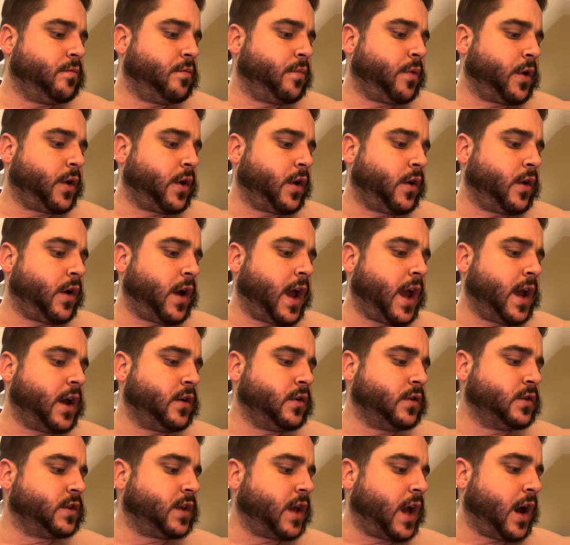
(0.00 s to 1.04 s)
but are
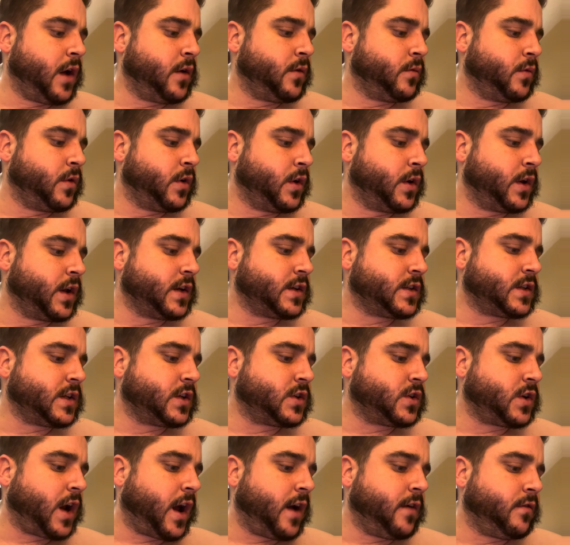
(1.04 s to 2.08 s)
angled downward as they
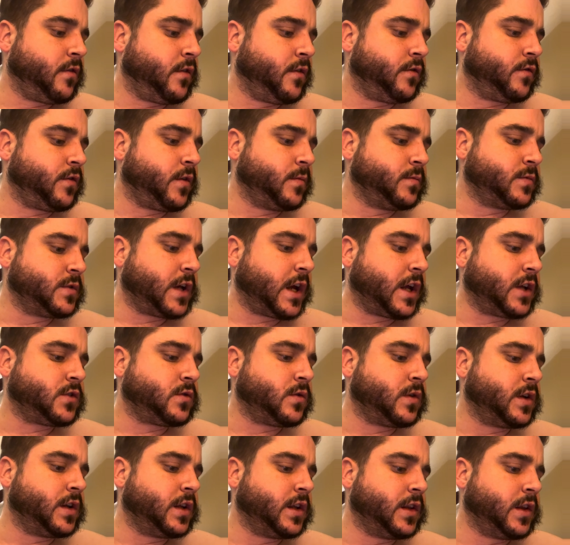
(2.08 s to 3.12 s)
travel from
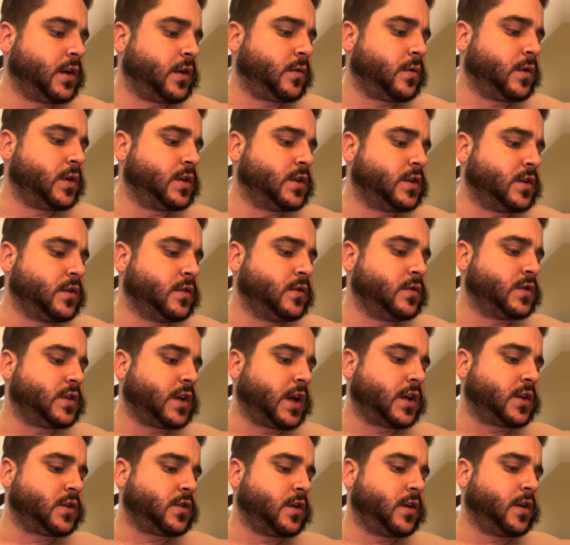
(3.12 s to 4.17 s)
saturated liquid to
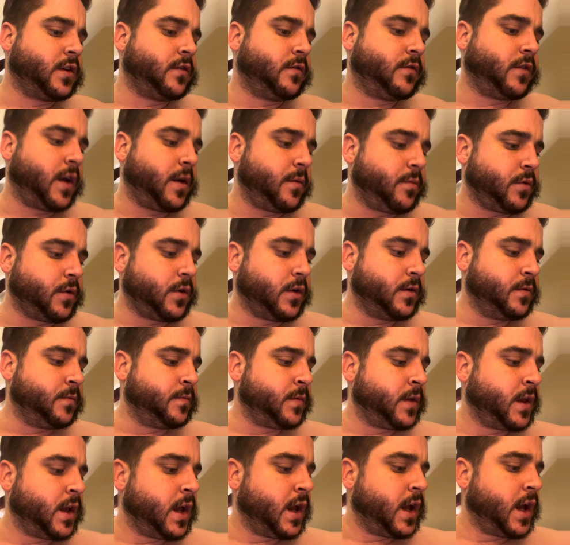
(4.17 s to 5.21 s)
saturated vapor.
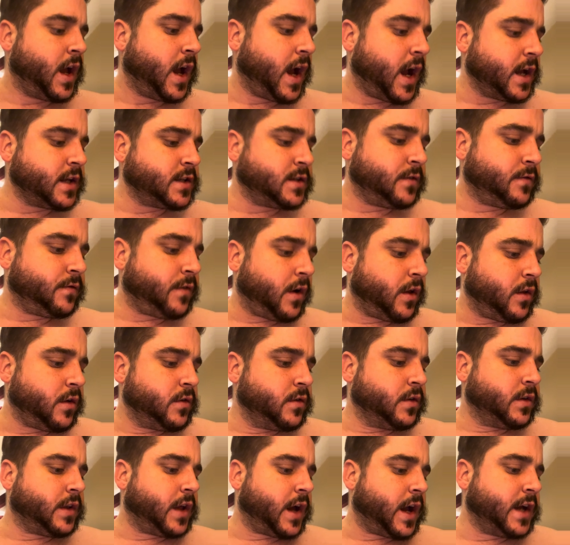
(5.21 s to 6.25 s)
As you follow
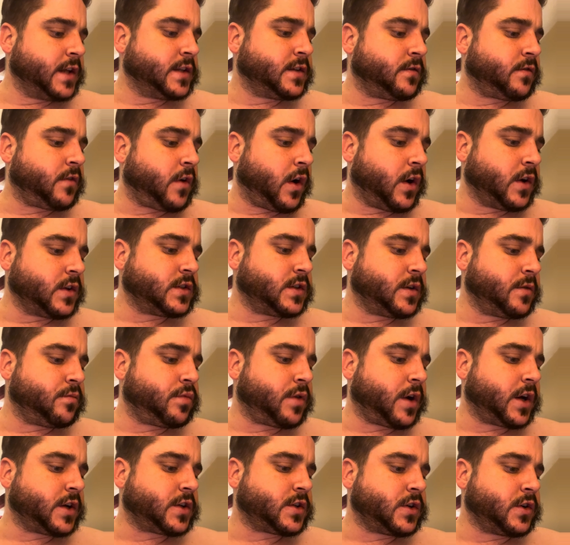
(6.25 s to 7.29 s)
the lines of constant
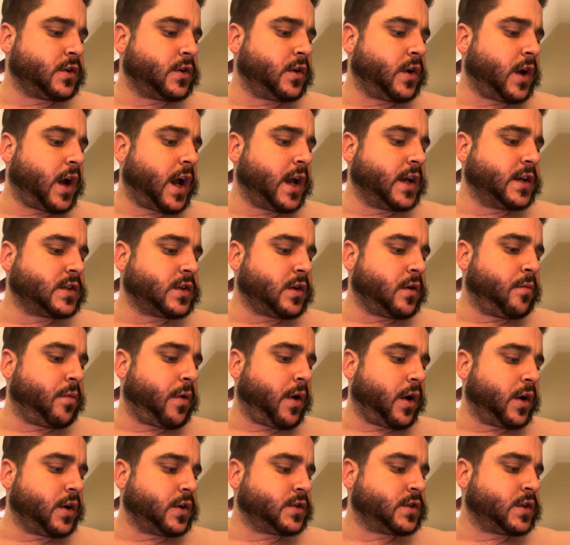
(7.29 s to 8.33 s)
pressure,
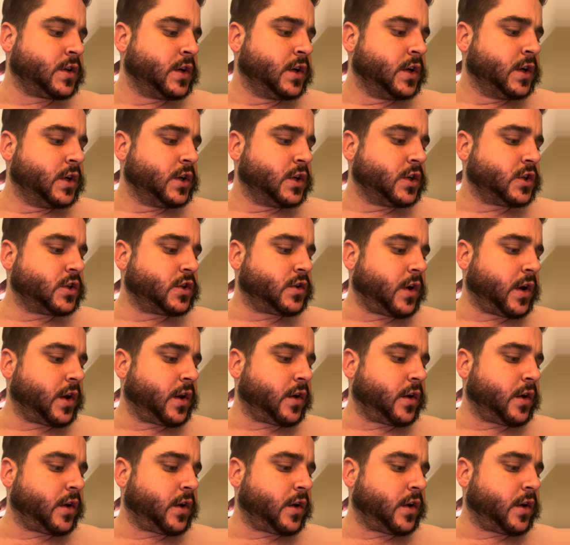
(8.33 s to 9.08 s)
isobars, straight